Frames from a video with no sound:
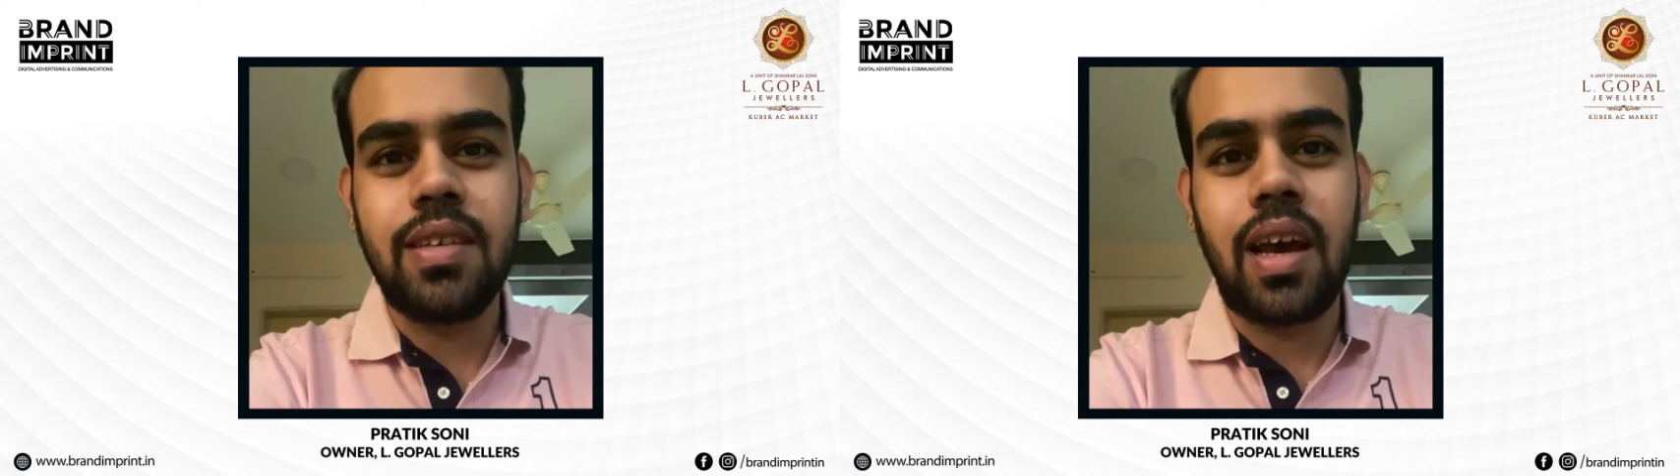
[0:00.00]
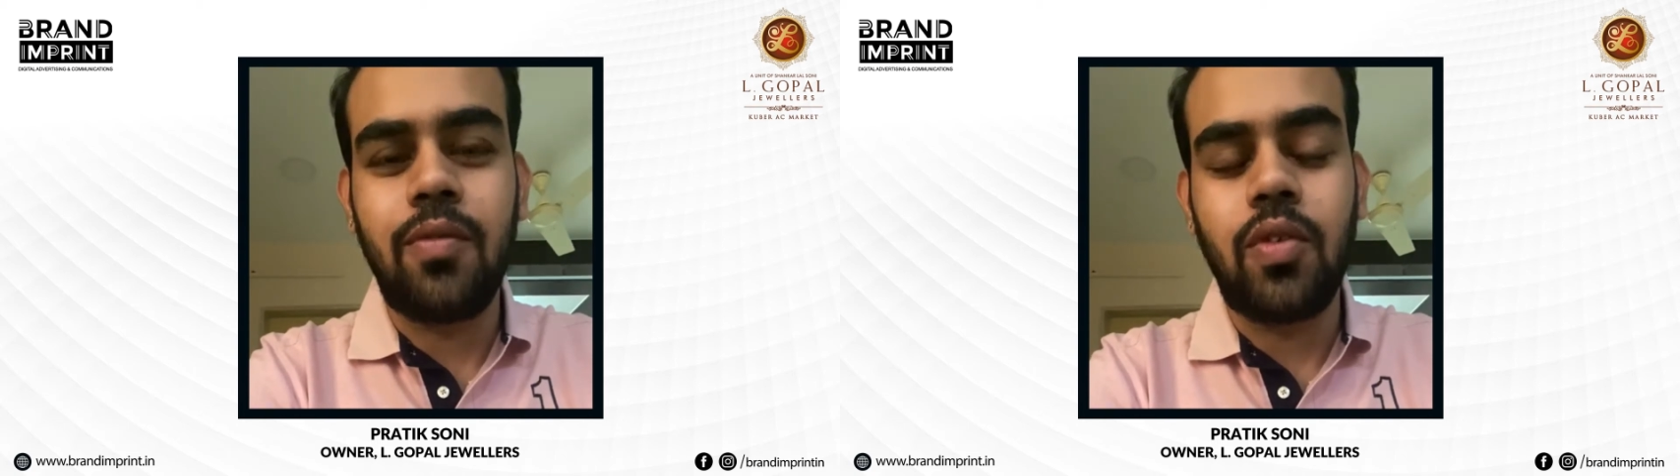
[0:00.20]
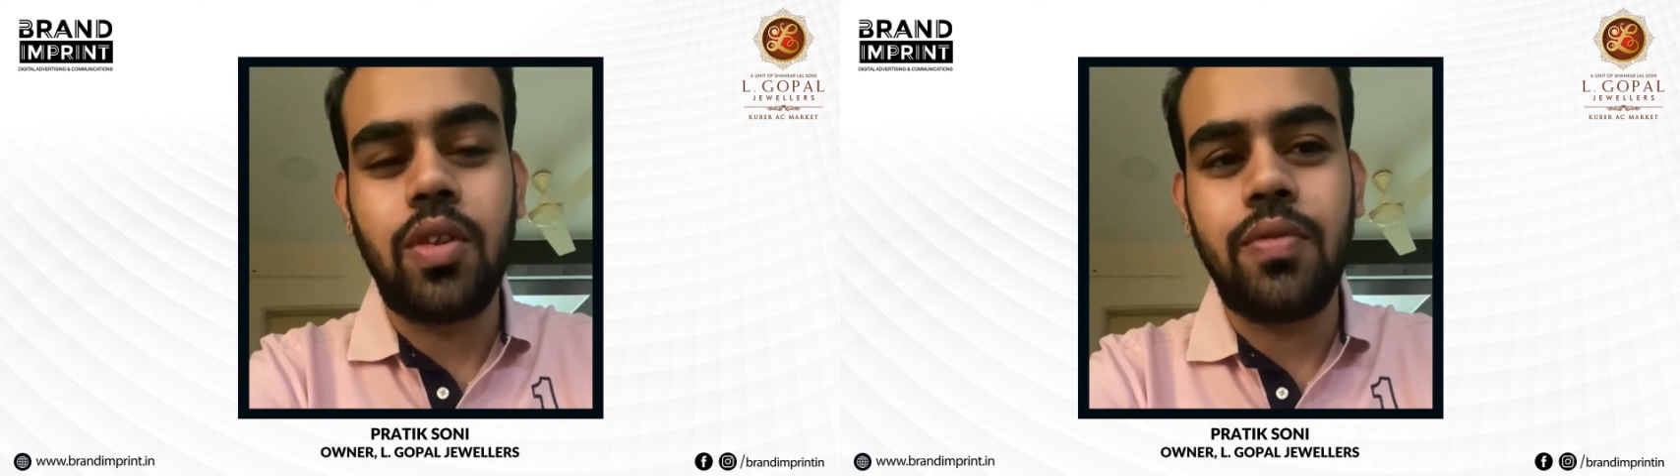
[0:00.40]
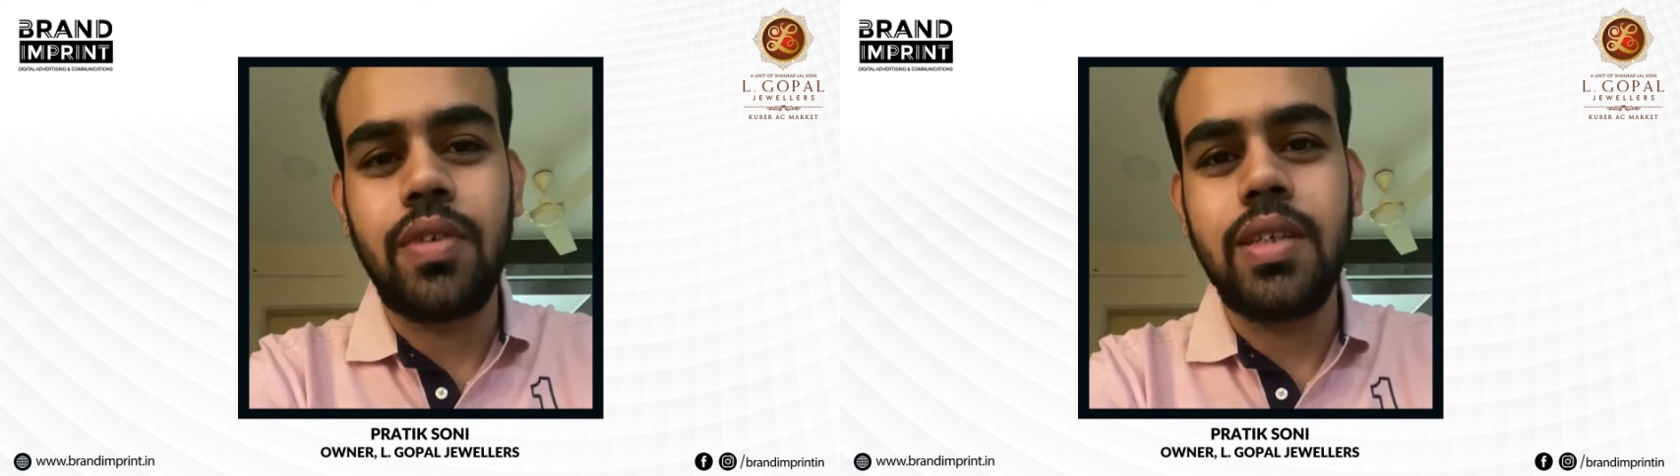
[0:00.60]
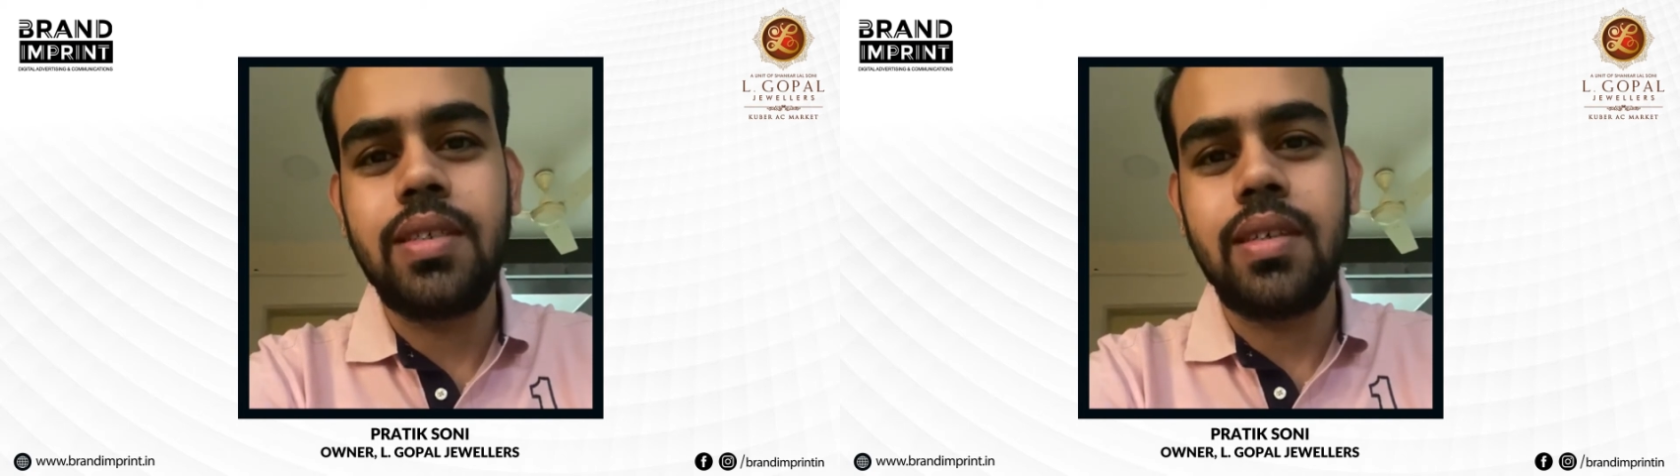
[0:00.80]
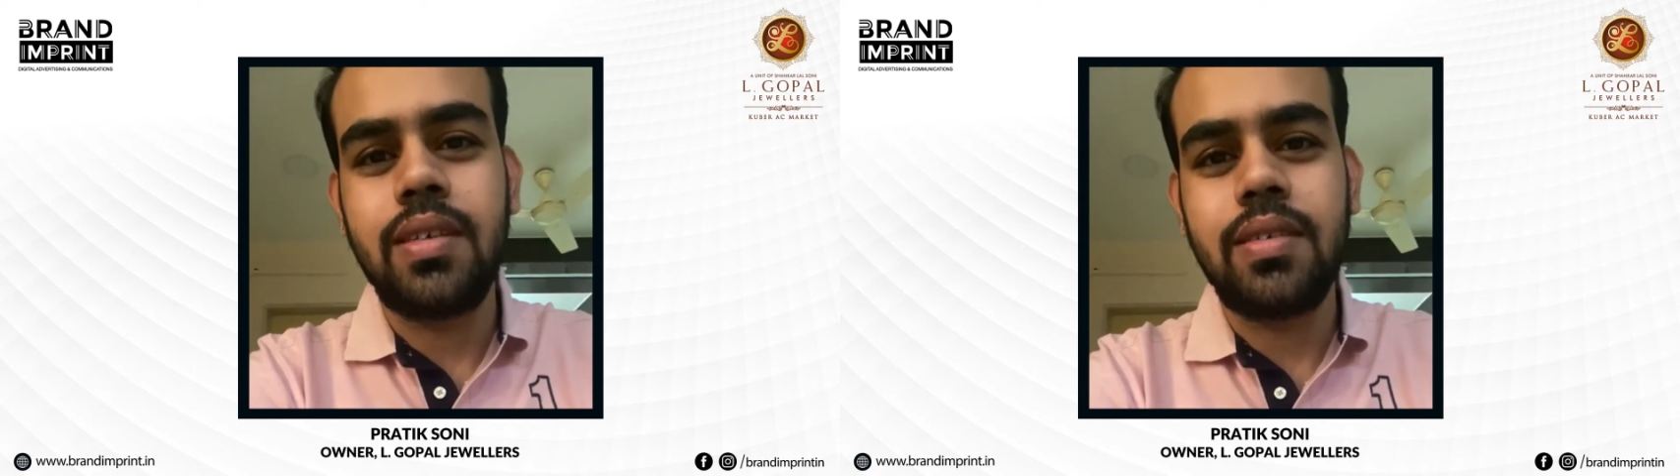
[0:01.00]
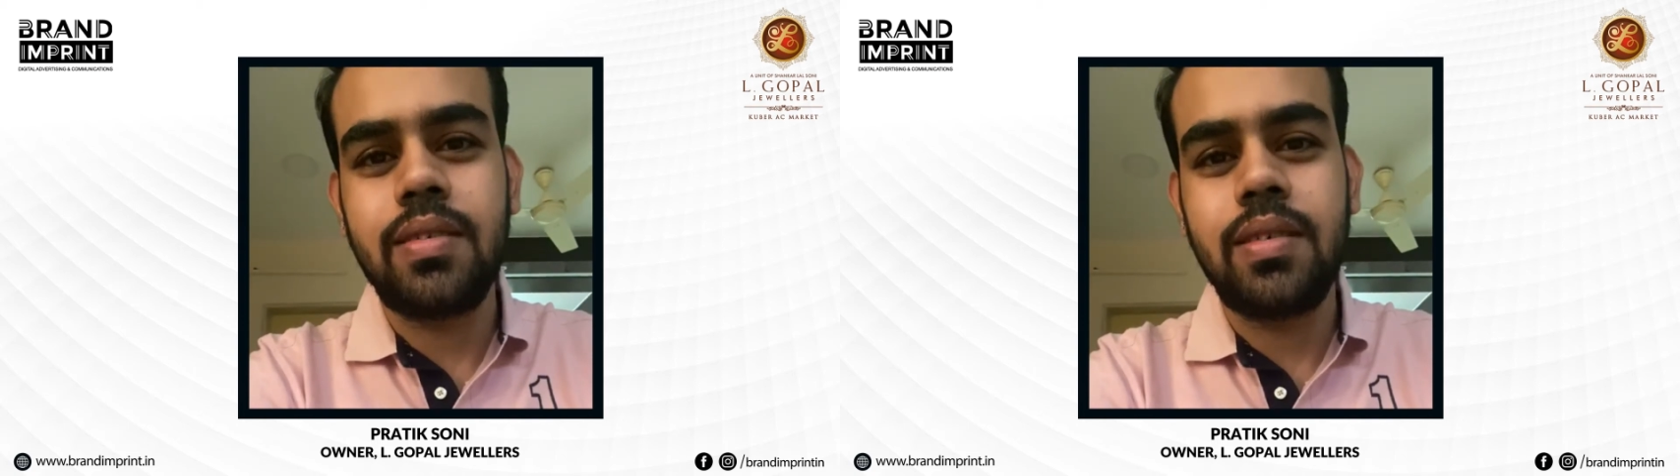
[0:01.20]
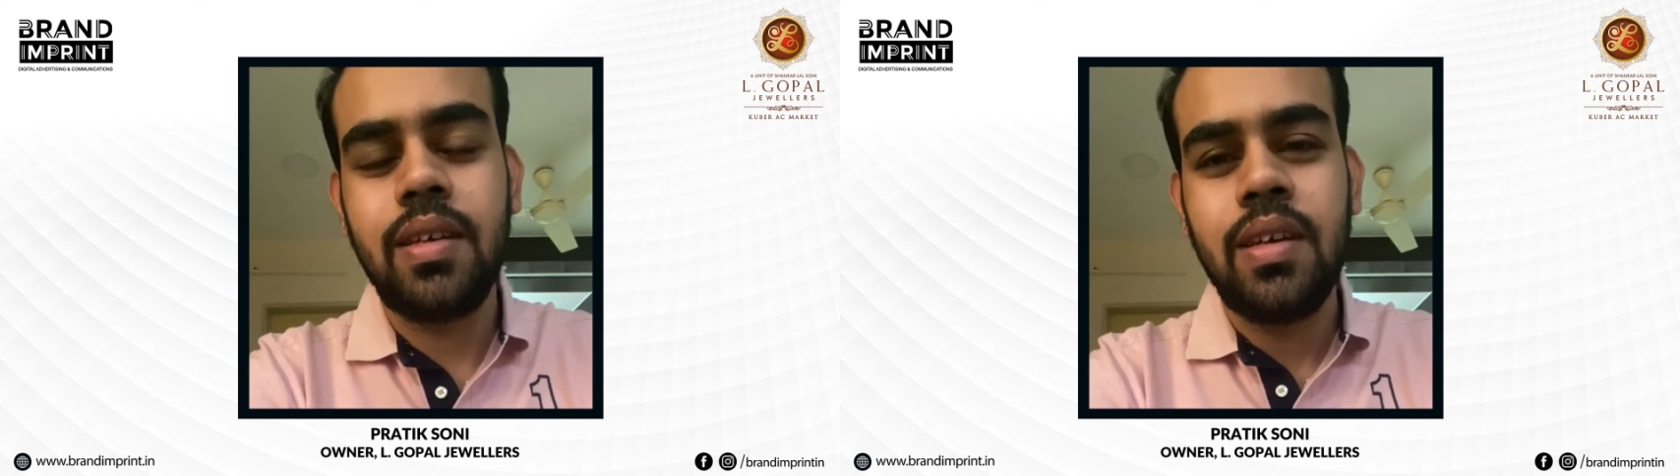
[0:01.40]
and one of the first things